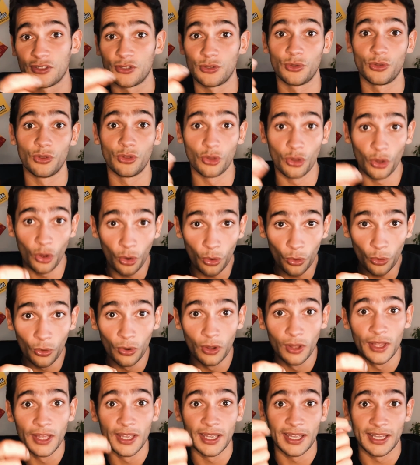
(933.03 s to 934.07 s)
You know
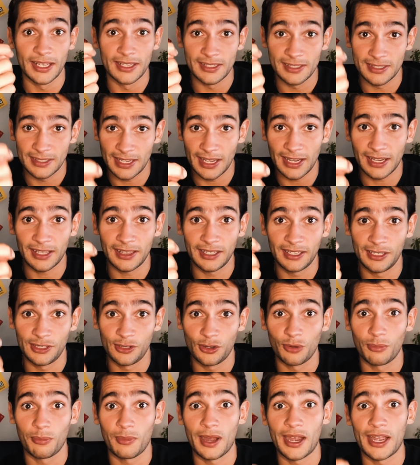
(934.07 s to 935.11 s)
exactly in
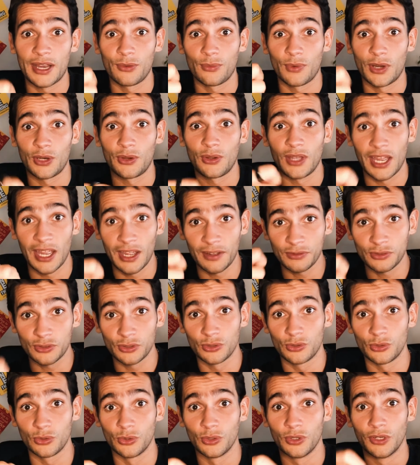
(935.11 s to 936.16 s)
your mind what you have to
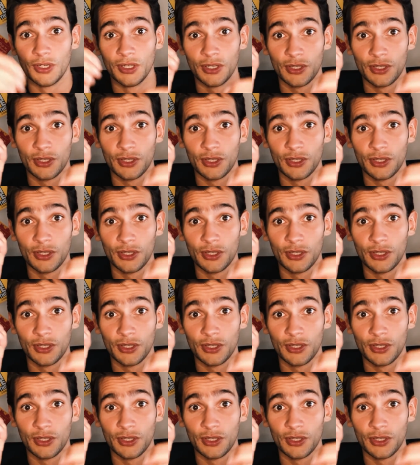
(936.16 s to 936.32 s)
do.